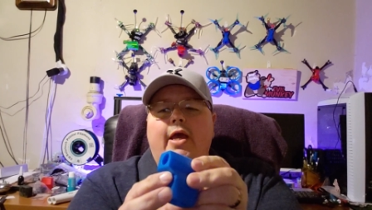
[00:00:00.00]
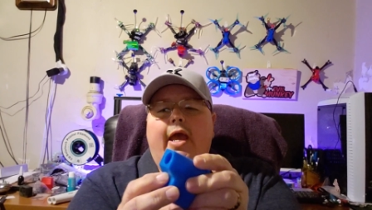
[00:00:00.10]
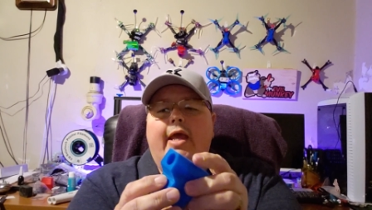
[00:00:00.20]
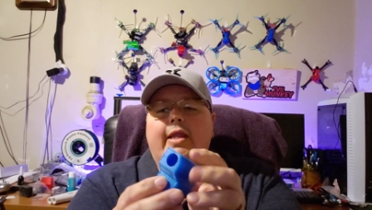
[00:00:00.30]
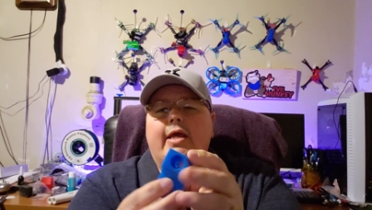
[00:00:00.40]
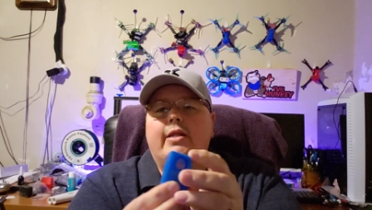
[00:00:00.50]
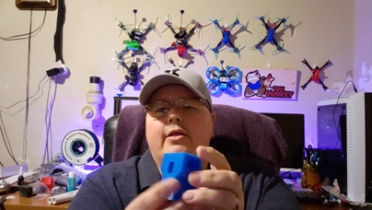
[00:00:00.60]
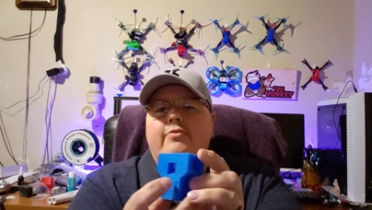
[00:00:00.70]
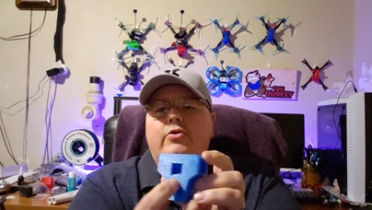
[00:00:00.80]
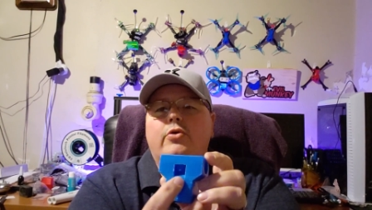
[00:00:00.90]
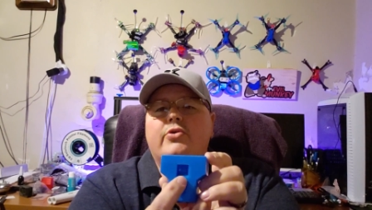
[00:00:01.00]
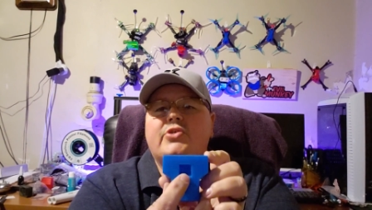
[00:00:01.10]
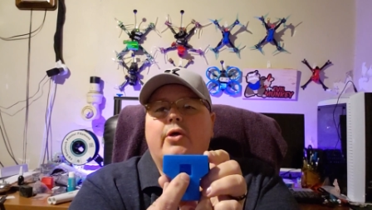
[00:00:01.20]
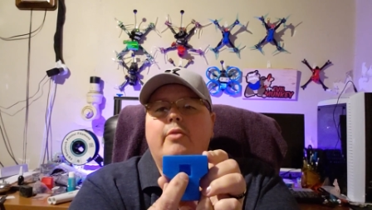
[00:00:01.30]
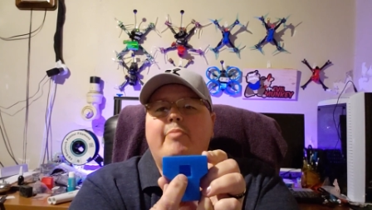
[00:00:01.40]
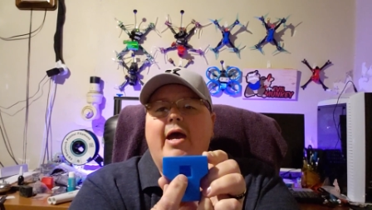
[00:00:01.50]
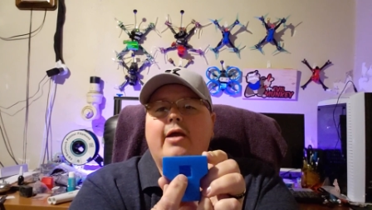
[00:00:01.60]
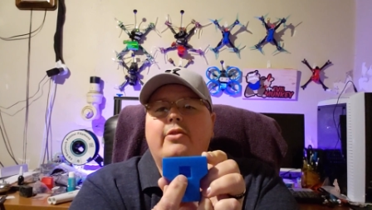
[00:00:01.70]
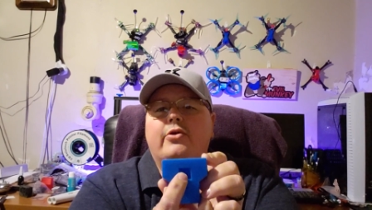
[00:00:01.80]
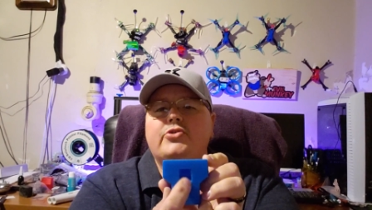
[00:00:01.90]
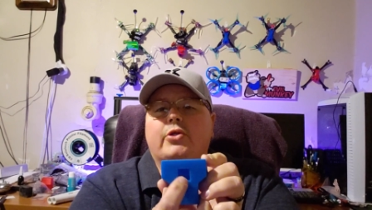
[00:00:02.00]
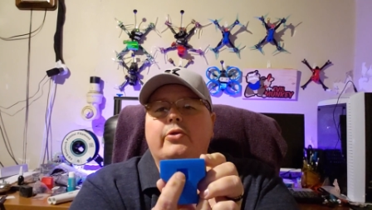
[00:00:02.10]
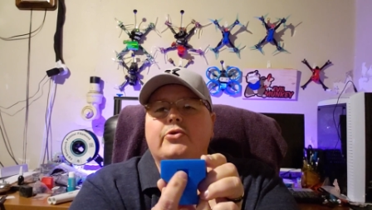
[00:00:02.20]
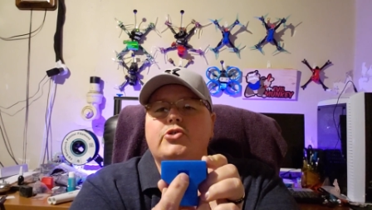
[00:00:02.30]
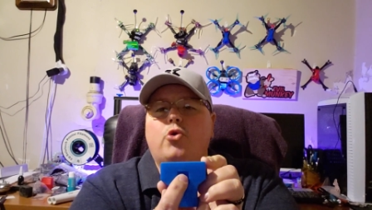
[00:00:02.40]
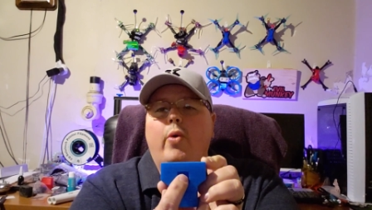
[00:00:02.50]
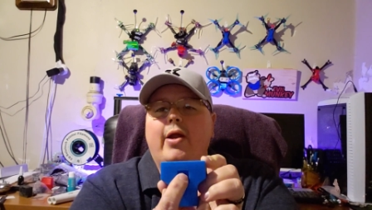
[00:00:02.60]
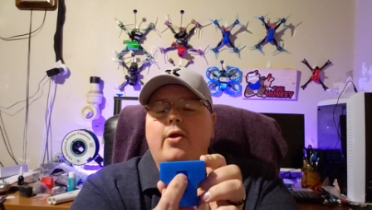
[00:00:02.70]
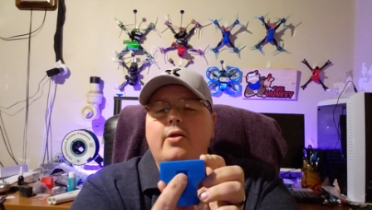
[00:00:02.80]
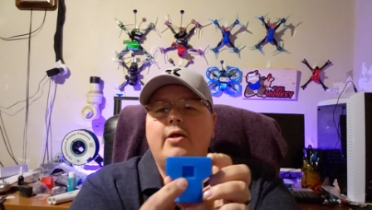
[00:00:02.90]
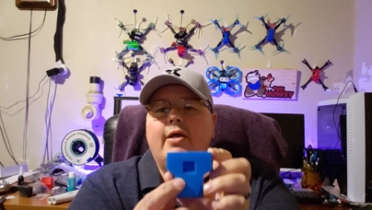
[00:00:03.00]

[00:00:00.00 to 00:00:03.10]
And then if you notice on the back, there's a little square,